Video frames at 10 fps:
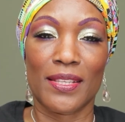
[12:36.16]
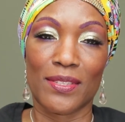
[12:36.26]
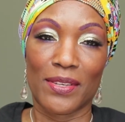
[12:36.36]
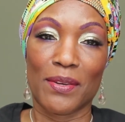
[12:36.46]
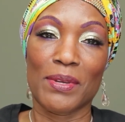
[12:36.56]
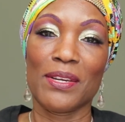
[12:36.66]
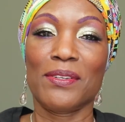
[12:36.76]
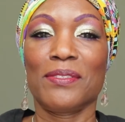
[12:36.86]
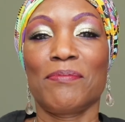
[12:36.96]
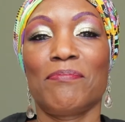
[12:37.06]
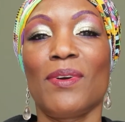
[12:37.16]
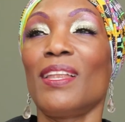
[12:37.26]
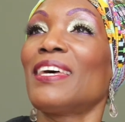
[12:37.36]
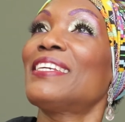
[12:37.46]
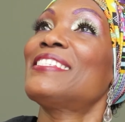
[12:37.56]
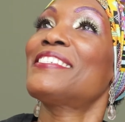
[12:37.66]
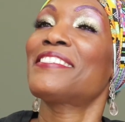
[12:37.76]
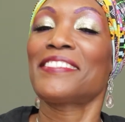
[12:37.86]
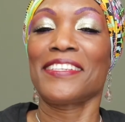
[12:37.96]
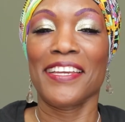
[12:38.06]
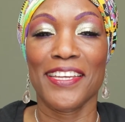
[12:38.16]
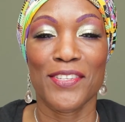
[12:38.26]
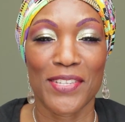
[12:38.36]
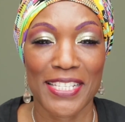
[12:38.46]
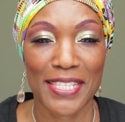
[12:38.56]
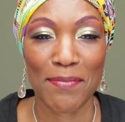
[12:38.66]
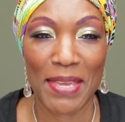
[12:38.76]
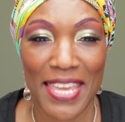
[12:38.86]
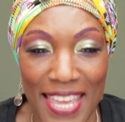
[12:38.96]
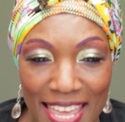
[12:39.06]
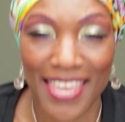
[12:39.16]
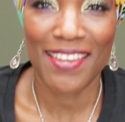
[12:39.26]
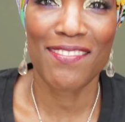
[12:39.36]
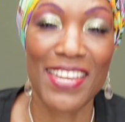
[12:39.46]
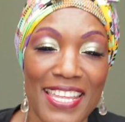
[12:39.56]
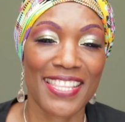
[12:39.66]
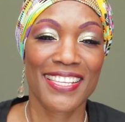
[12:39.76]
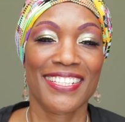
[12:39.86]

So here we go, more light and you can see me, right?